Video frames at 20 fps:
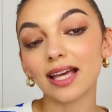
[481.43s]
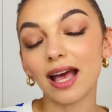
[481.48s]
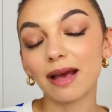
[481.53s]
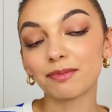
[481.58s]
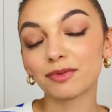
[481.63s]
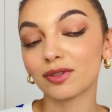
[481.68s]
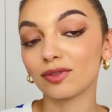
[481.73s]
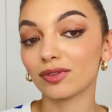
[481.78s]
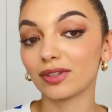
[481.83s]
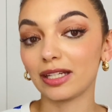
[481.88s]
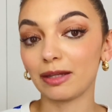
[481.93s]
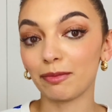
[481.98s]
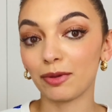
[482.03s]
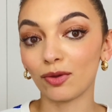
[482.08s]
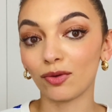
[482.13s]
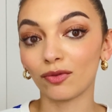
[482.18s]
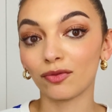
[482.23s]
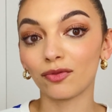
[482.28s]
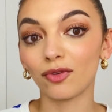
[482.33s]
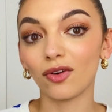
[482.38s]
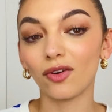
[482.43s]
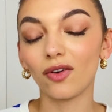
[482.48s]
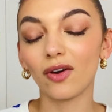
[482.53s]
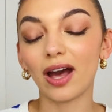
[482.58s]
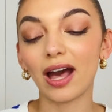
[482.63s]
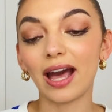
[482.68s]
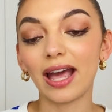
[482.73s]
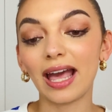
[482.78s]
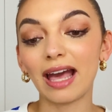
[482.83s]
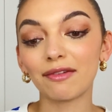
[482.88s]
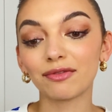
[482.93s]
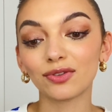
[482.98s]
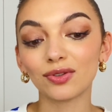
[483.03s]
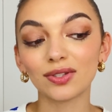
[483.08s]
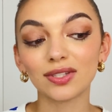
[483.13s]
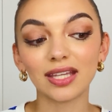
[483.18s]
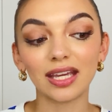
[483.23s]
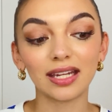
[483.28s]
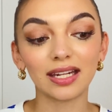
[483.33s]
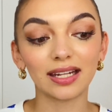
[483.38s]
absolutely beautiful. I have to
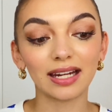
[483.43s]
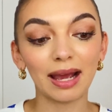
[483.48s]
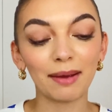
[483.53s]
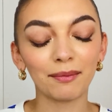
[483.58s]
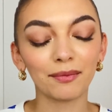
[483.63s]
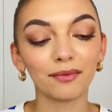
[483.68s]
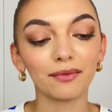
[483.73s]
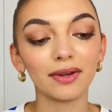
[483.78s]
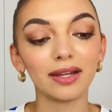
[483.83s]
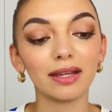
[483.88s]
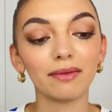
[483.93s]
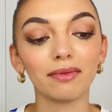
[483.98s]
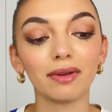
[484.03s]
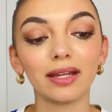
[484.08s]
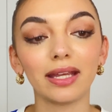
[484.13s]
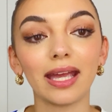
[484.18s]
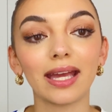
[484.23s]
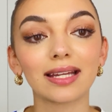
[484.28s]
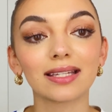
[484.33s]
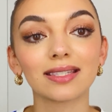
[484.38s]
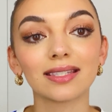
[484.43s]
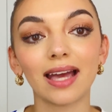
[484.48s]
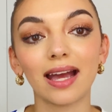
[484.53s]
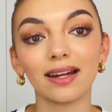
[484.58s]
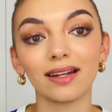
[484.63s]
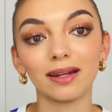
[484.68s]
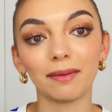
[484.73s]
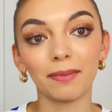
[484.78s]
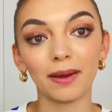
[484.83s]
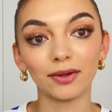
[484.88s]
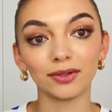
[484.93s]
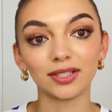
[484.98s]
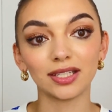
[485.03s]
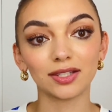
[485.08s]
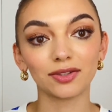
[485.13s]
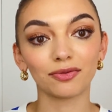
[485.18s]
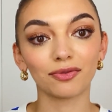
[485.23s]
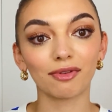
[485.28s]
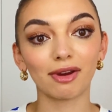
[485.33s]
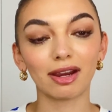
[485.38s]
say that I'm really, really excited about
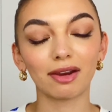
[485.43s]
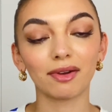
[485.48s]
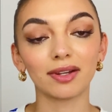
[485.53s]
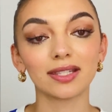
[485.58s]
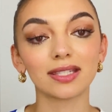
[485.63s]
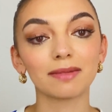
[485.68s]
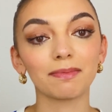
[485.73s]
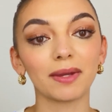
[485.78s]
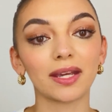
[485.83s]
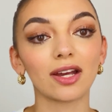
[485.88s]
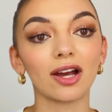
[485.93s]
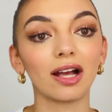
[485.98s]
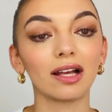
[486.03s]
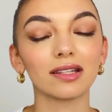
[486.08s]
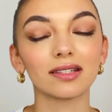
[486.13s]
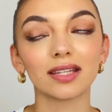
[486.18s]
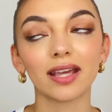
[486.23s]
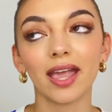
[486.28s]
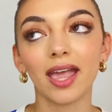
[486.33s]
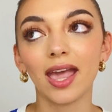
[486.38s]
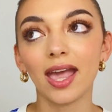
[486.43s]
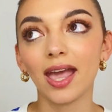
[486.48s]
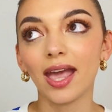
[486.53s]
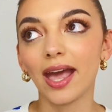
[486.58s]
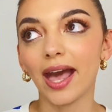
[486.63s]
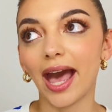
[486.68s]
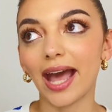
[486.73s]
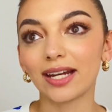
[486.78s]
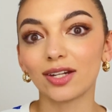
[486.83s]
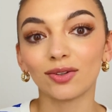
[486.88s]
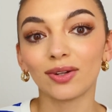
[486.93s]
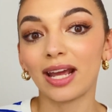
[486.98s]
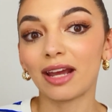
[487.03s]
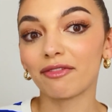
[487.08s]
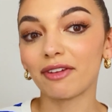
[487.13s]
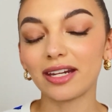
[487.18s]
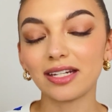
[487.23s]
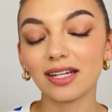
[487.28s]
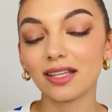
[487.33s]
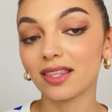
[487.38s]
this fragrance because I don't have
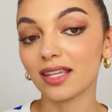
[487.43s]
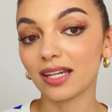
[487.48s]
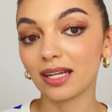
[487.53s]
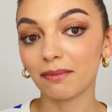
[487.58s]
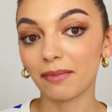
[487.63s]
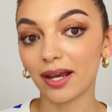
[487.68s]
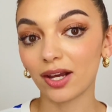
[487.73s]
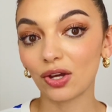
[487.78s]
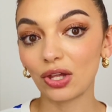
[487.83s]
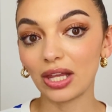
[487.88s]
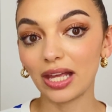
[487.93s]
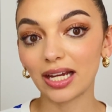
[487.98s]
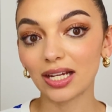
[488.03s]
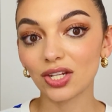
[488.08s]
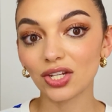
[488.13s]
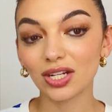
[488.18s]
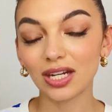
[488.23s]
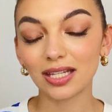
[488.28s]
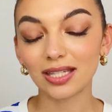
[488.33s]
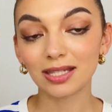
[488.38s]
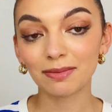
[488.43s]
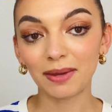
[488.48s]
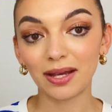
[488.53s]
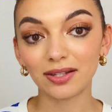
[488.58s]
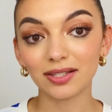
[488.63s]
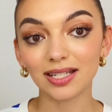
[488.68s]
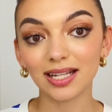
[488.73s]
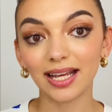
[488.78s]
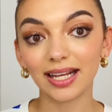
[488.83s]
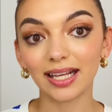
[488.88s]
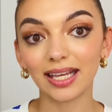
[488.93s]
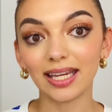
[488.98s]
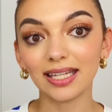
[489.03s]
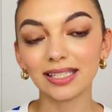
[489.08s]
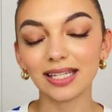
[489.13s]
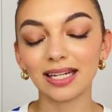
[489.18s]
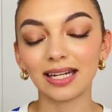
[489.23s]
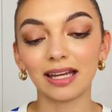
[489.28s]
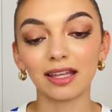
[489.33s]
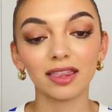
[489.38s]
anything in my collection that smells like it,
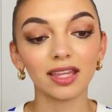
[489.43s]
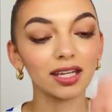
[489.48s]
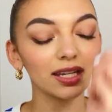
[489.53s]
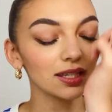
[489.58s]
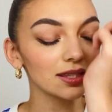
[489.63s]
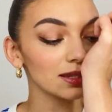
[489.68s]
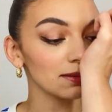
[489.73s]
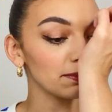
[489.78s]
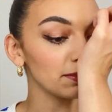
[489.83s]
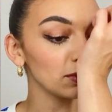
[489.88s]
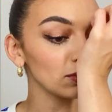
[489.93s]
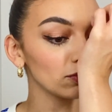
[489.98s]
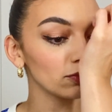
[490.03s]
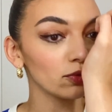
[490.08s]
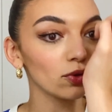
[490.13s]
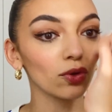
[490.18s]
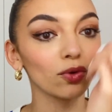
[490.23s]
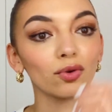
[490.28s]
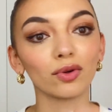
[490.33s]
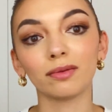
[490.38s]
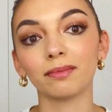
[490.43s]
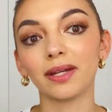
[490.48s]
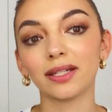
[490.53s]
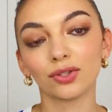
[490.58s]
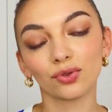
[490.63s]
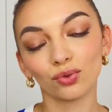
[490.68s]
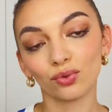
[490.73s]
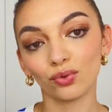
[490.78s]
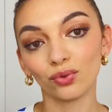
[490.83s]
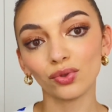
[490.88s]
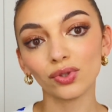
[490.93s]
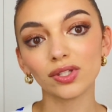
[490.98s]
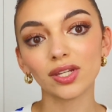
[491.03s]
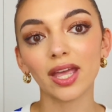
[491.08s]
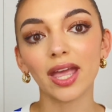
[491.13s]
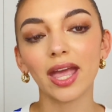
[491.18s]
and I think it's a beautiful Gourmand Oud